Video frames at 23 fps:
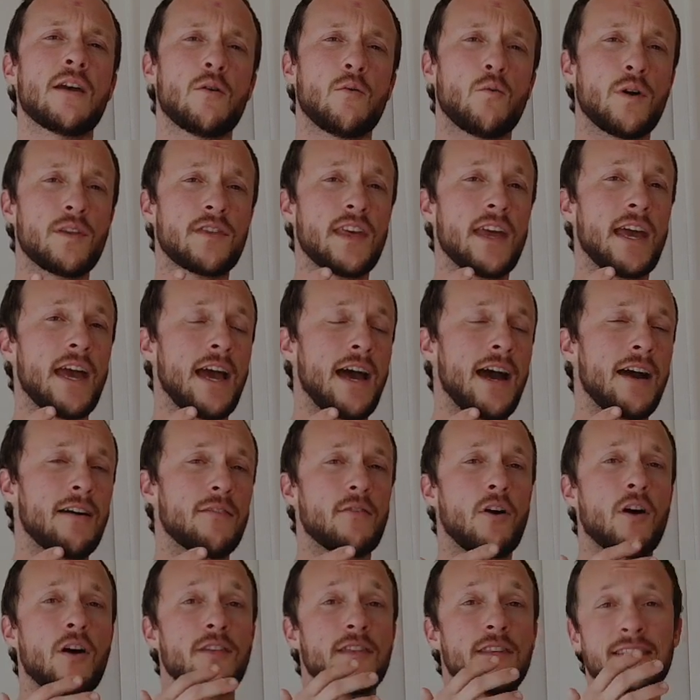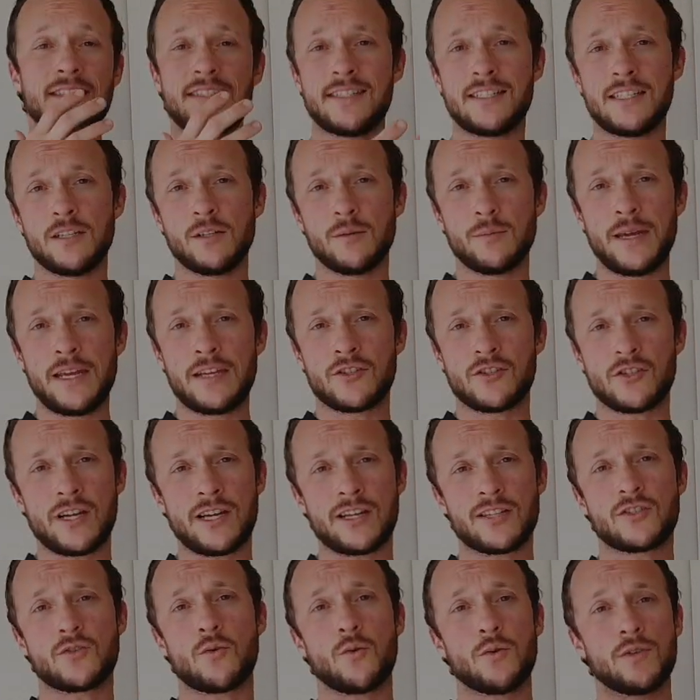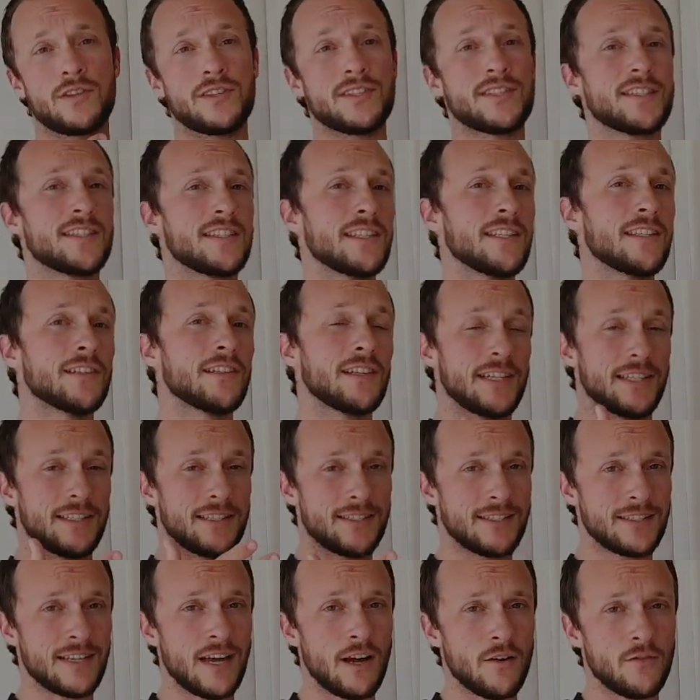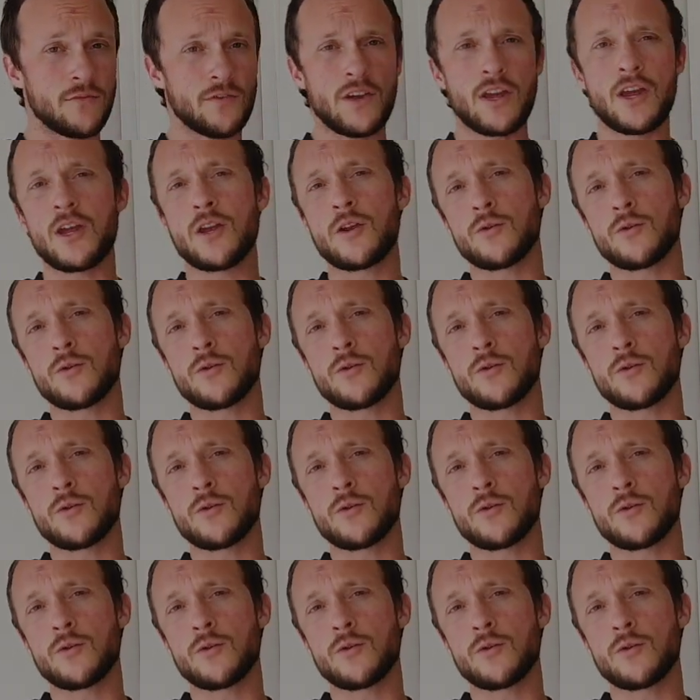what they have on the steel matrix or the steel itself.